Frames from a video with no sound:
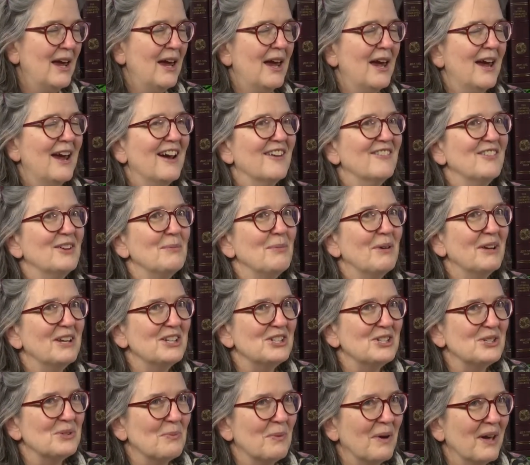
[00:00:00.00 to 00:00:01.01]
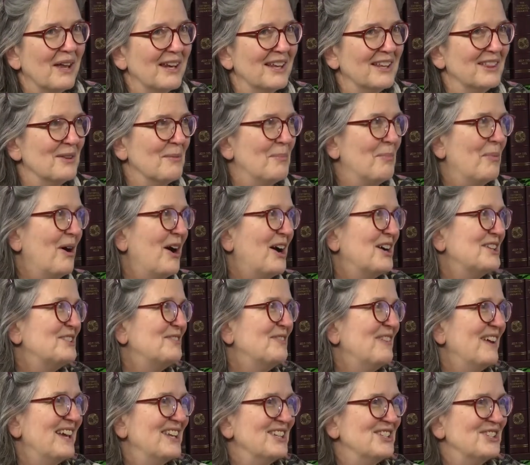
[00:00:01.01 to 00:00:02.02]
everybody's sweating, the box
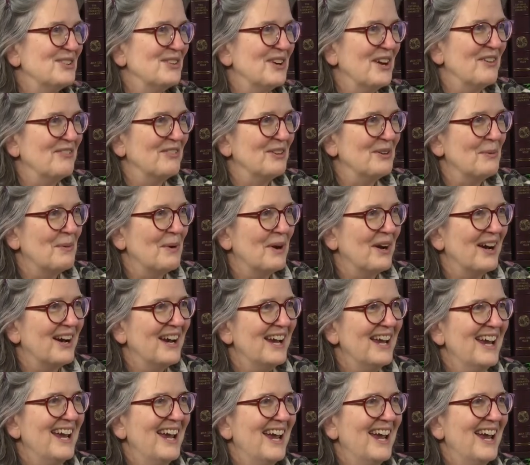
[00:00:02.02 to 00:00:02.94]
fans are everywhere,